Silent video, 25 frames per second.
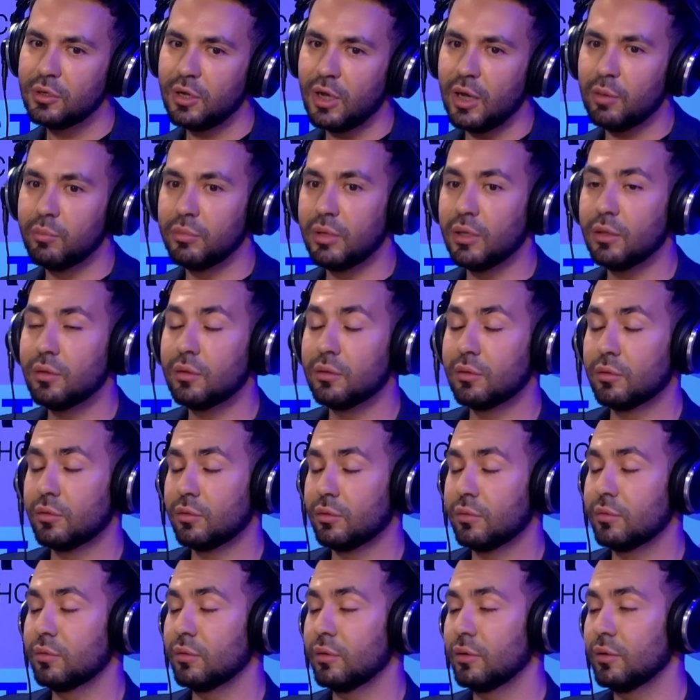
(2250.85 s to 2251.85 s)
I'm not
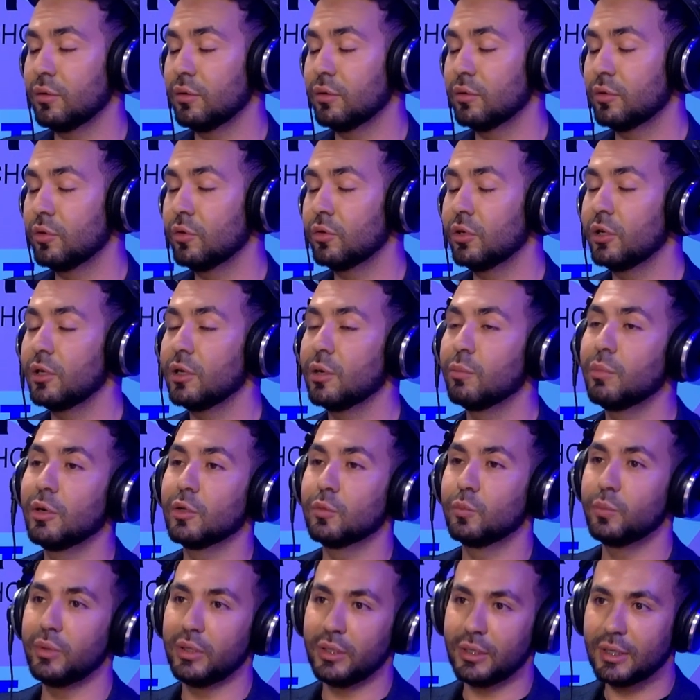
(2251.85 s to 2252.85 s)
talking
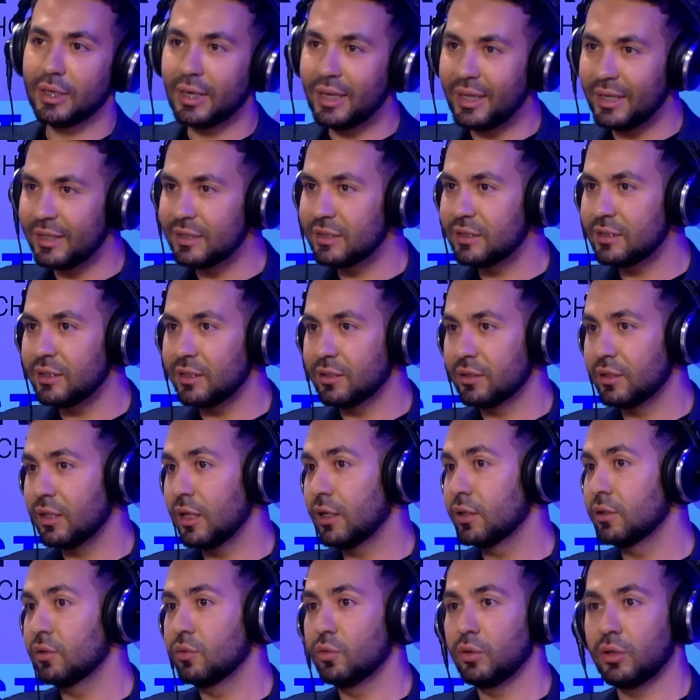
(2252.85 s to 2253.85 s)
about being lazy and
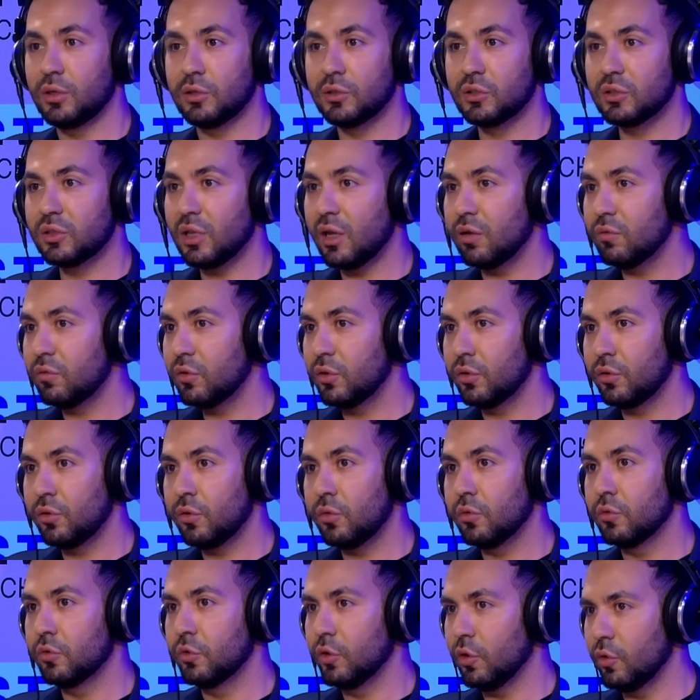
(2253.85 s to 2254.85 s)
not doing stuff at
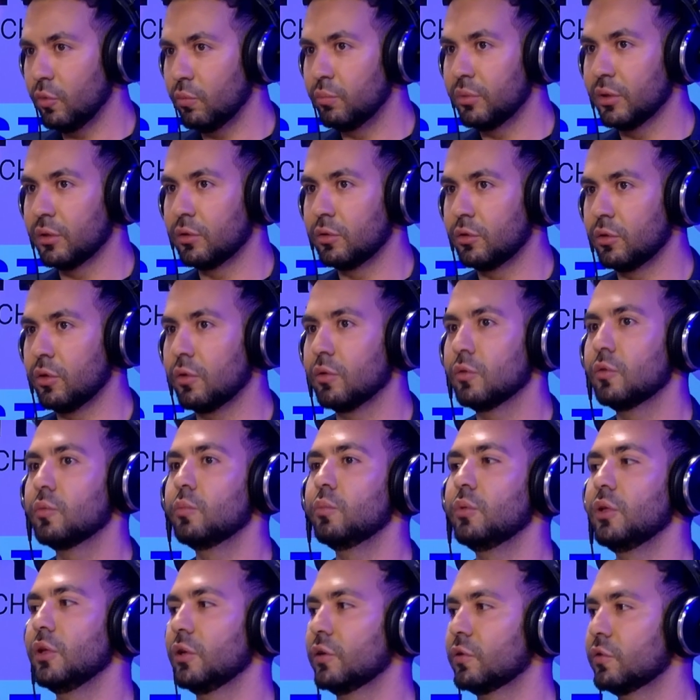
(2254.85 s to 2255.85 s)
all. No, but don't
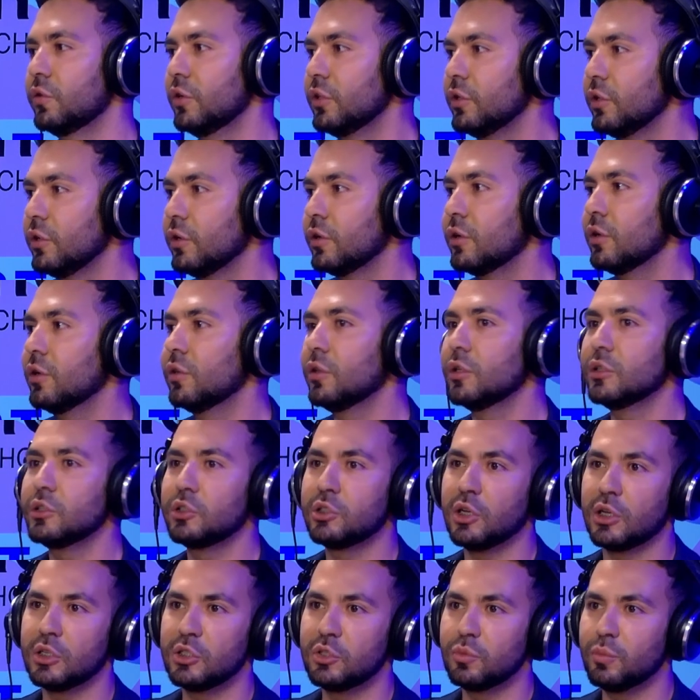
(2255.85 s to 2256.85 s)
be critical and
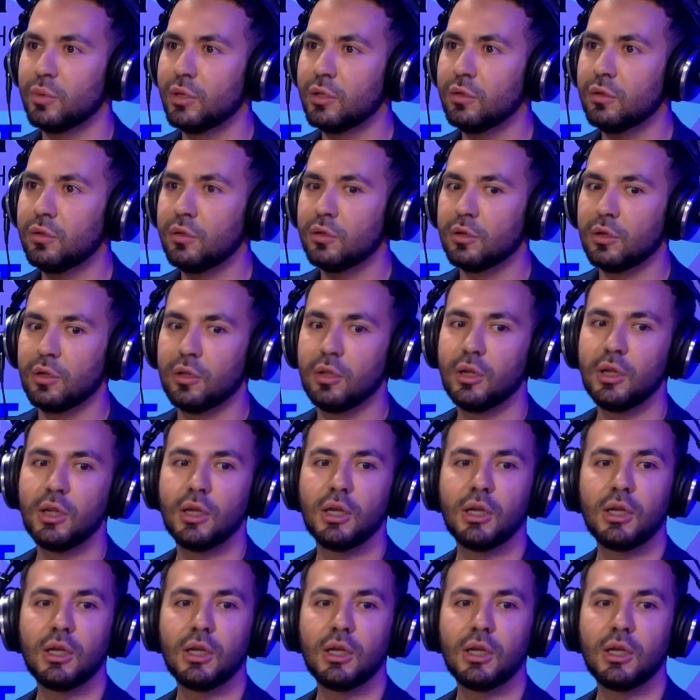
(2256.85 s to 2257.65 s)
judgmental.